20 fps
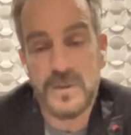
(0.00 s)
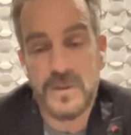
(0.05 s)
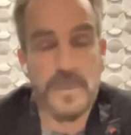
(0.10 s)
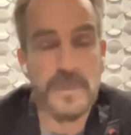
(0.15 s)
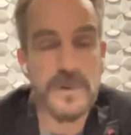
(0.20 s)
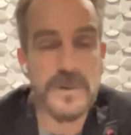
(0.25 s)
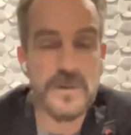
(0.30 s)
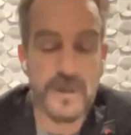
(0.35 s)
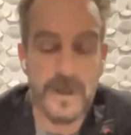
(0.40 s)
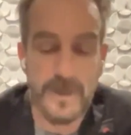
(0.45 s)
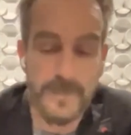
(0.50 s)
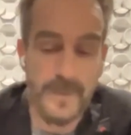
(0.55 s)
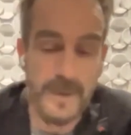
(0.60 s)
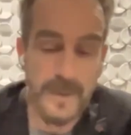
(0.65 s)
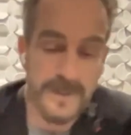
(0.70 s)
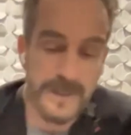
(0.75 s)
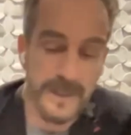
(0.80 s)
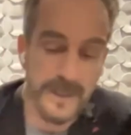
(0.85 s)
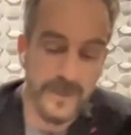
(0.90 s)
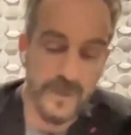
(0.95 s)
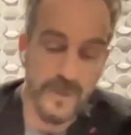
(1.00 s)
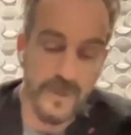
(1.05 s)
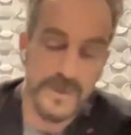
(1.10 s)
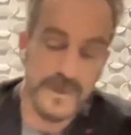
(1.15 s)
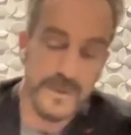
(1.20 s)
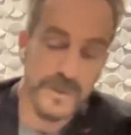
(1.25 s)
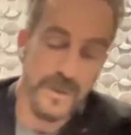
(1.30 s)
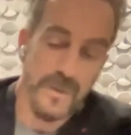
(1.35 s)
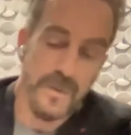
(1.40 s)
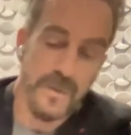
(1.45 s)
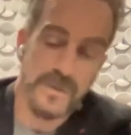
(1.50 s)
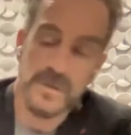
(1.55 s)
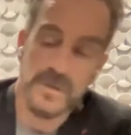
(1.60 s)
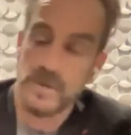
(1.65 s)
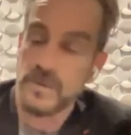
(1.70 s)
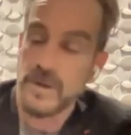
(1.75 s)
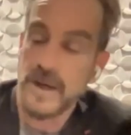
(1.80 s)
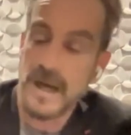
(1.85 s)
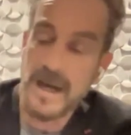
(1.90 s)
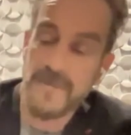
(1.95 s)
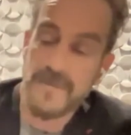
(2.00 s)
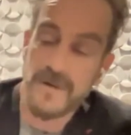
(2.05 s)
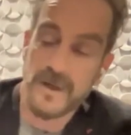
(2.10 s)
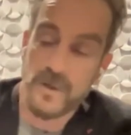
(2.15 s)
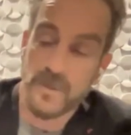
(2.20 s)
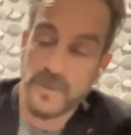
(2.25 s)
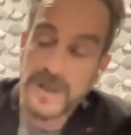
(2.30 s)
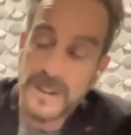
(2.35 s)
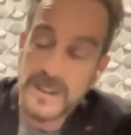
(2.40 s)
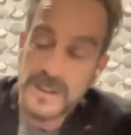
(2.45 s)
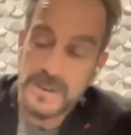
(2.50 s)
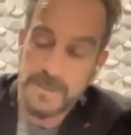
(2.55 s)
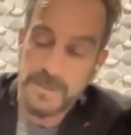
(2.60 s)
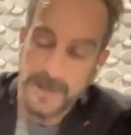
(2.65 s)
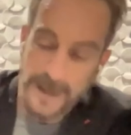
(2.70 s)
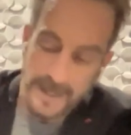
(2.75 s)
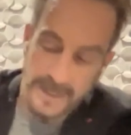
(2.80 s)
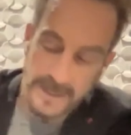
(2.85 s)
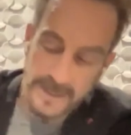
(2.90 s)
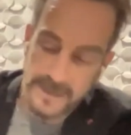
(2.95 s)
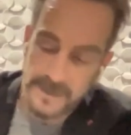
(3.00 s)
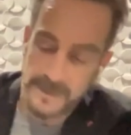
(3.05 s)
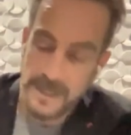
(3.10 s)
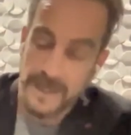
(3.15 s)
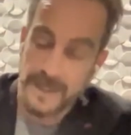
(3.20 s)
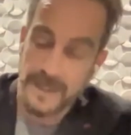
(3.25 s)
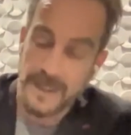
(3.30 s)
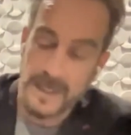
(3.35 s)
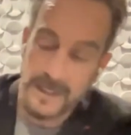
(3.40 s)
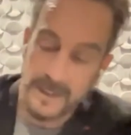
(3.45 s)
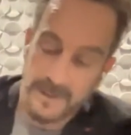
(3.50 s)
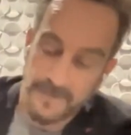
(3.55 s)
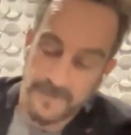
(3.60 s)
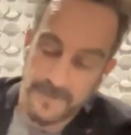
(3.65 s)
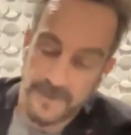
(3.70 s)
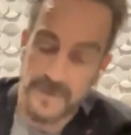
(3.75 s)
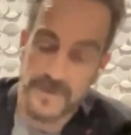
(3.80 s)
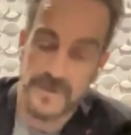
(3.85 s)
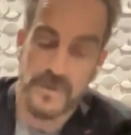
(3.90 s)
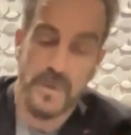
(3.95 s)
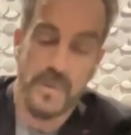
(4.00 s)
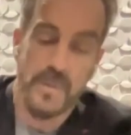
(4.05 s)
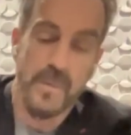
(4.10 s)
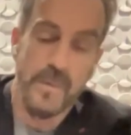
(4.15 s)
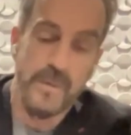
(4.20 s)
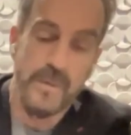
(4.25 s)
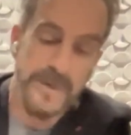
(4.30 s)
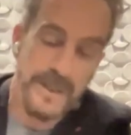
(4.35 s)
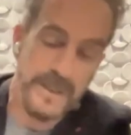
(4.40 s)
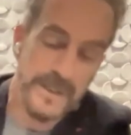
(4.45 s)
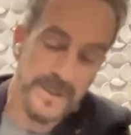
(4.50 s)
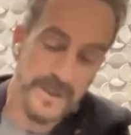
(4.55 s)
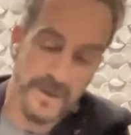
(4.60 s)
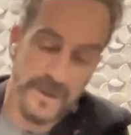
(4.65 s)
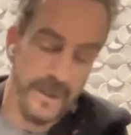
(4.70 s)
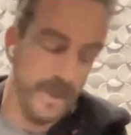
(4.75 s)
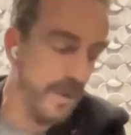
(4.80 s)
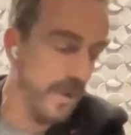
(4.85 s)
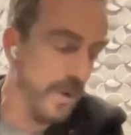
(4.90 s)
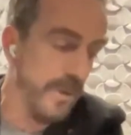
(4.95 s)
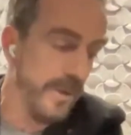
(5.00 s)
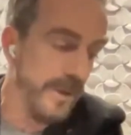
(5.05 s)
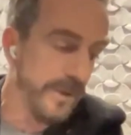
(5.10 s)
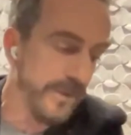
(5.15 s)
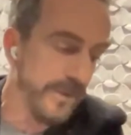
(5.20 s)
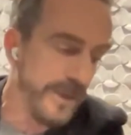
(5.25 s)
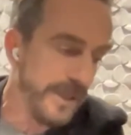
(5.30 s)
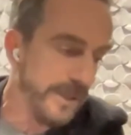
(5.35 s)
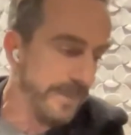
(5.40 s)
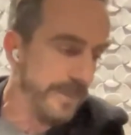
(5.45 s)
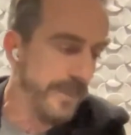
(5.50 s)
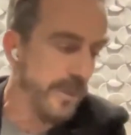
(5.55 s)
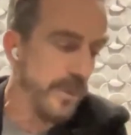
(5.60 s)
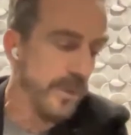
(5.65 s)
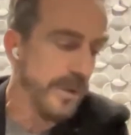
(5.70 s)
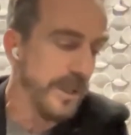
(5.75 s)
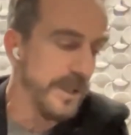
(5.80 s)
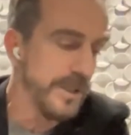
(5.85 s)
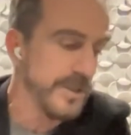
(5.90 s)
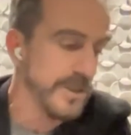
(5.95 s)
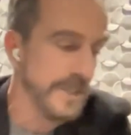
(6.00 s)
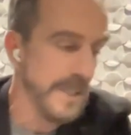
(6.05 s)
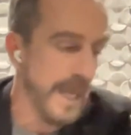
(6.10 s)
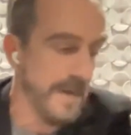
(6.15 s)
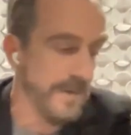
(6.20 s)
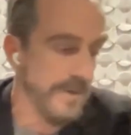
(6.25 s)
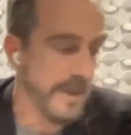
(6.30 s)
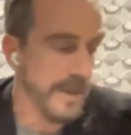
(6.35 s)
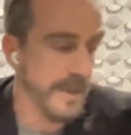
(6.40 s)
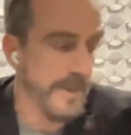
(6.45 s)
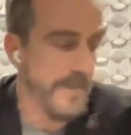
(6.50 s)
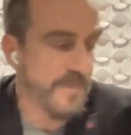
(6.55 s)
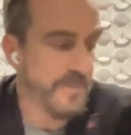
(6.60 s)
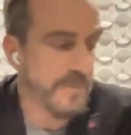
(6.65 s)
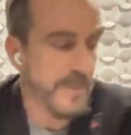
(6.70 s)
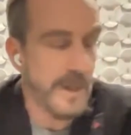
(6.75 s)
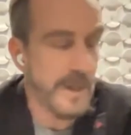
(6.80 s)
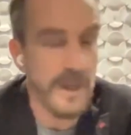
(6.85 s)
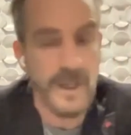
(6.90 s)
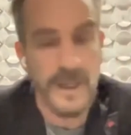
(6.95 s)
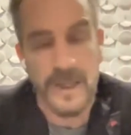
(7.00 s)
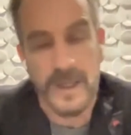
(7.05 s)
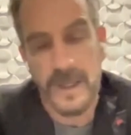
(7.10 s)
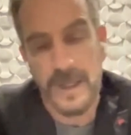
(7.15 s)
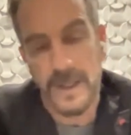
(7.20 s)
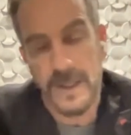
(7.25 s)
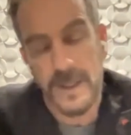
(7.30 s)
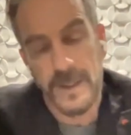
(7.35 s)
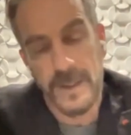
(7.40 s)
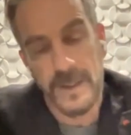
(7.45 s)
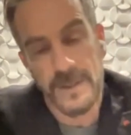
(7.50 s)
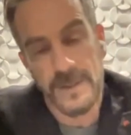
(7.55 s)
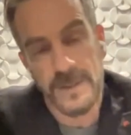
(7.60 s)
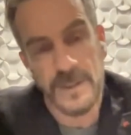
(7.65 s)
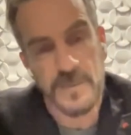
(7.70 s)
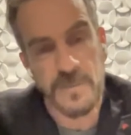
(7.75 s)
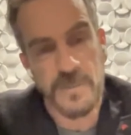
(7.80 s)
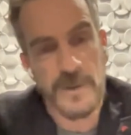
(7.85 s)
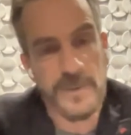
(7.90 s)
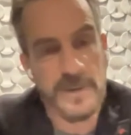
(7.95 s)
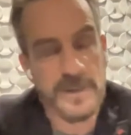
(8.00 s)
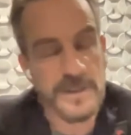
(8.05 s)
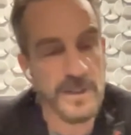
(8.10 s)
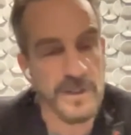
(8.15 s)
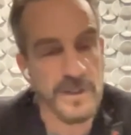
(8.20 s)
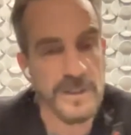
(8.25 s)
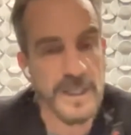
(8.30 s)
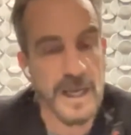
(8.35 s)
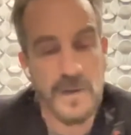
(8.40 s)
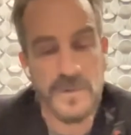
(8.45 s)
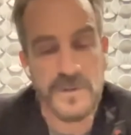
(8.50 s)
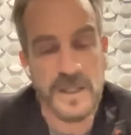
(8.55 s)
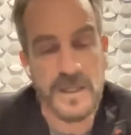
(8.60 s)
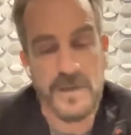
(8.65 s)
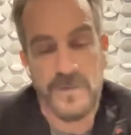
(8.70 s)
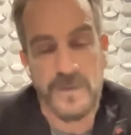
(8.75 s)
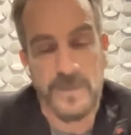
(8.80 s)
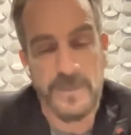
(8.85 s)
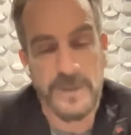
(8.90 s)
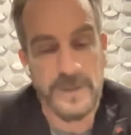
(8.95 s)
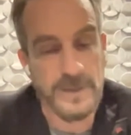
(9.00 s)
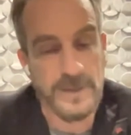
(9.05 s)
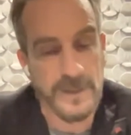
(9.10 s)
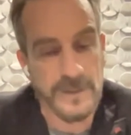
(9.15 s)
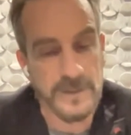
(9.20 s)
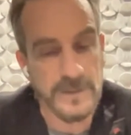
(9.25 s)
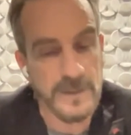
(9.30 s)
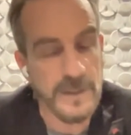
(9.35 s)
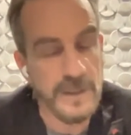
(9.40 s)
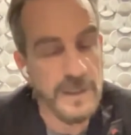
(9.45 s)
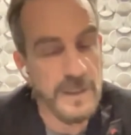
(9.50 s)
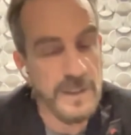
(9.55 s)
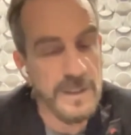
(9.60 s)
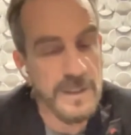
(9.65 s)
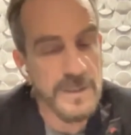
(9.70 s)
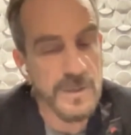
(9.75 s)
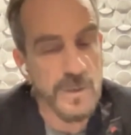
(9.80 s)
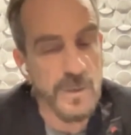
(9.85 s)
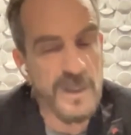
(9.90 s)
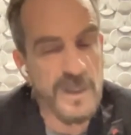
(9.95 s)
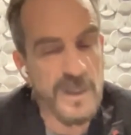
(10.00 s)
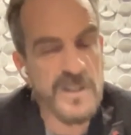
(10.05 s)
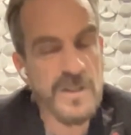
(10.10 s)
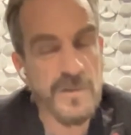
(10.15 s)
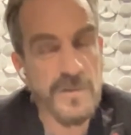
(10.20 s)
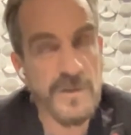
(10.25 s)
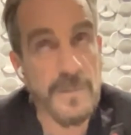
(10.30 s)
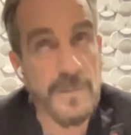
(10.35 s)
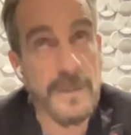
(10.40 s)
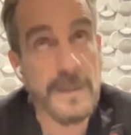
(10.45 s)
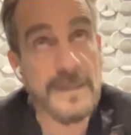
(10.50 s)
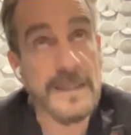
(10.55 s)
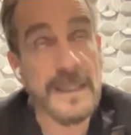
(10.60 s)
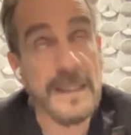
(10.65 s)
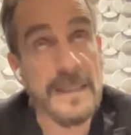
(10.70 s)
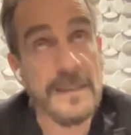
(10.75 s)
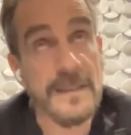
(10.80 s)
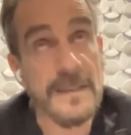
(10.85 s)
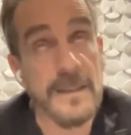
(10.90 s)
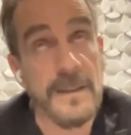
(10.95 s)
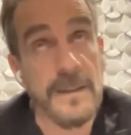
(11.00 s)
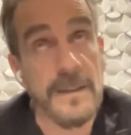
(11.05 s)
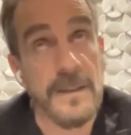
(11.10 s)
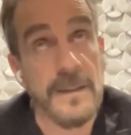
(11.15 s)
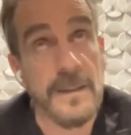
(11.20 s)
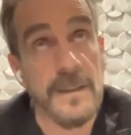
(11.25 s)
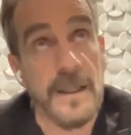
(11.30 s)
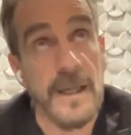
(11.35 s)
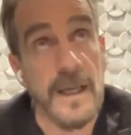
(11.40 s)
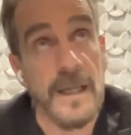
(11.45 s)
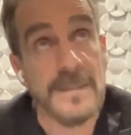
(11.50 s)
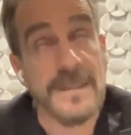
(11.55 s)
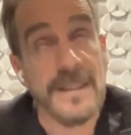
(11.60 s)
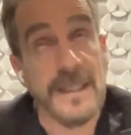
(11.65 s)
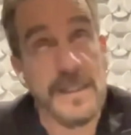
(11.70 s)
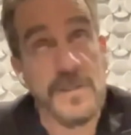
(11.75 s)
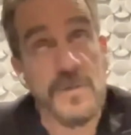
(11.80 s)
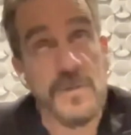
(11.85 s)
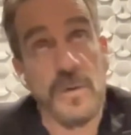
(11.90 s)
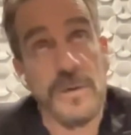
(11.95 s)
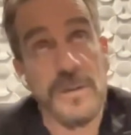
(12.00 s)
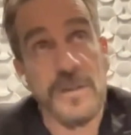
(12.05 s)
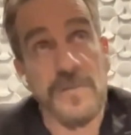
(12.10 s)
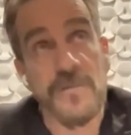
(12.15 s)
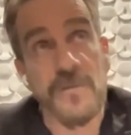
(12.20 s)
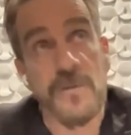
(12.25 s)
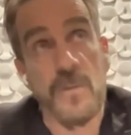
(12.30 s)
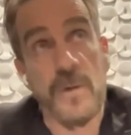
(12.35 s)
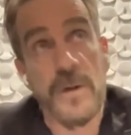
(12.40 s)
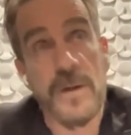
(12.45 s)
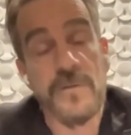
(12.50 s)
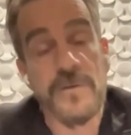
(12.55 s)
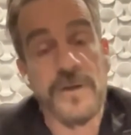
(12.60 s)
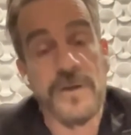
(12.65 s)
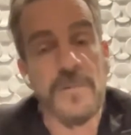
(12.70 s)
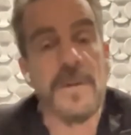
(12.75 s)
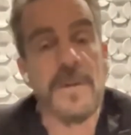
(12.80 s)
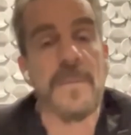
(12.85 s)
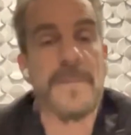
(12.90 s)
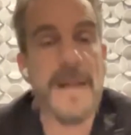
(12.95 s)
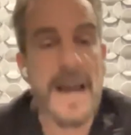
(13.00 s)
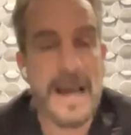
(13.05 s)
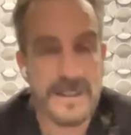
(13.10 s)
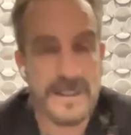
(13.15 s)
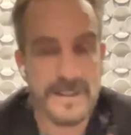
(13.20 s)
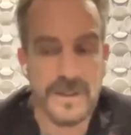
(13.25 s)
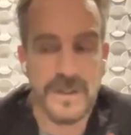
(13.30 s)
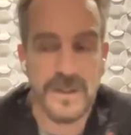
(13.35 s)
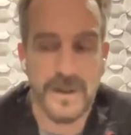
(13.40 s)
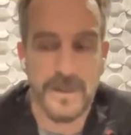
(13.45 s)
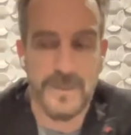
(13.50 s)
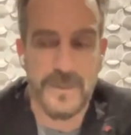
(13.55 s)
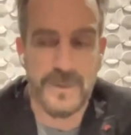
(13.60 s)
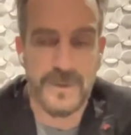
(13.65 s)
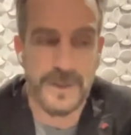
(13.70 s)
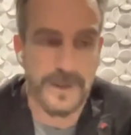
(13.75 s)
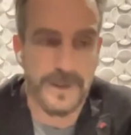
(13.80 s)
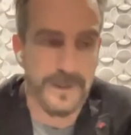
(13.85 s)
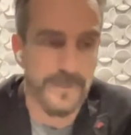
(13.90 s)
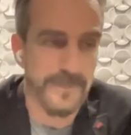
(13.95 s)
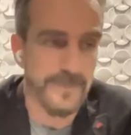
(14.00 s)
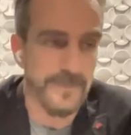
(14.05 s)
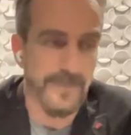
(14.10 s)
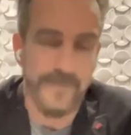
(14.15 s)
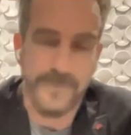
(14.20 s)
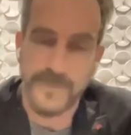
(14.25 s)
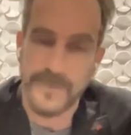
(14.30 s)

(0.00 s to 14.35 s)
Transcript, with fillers: it's open to the public, no? So so you have a green space that, again, if there's no movies, you can go and read a book and just have a, a an experience on the outside of the building. So each of them attend, attend to a different way of giving back to the community.